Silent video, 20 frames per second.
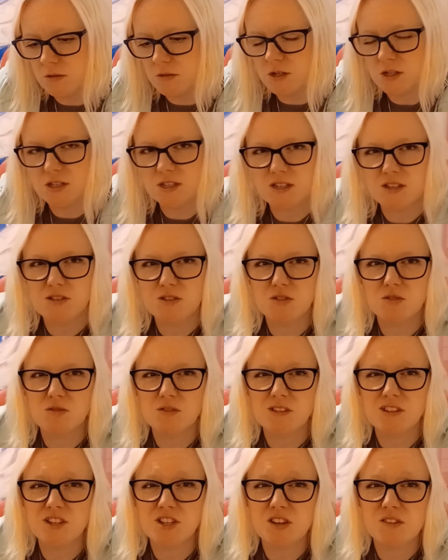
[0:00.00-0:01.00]
just enjoy
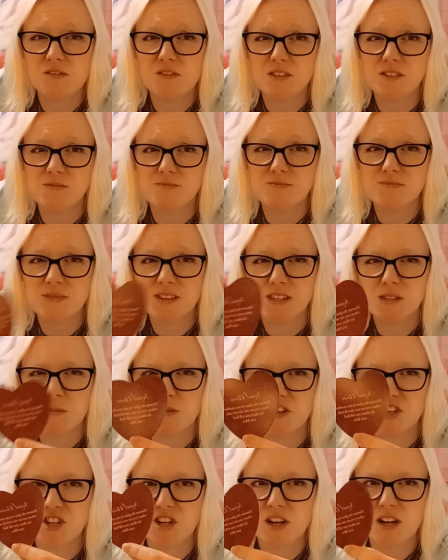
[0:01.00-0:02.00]
each other,
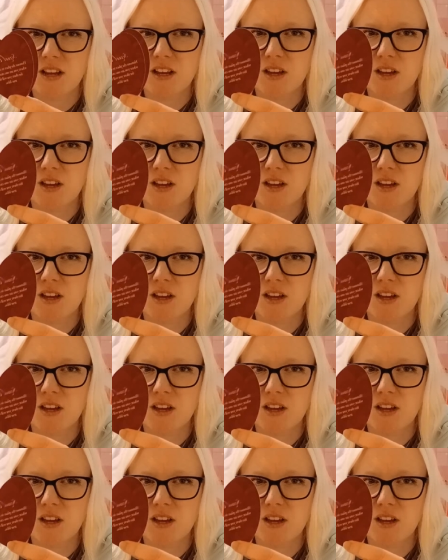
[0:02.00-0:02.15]
especially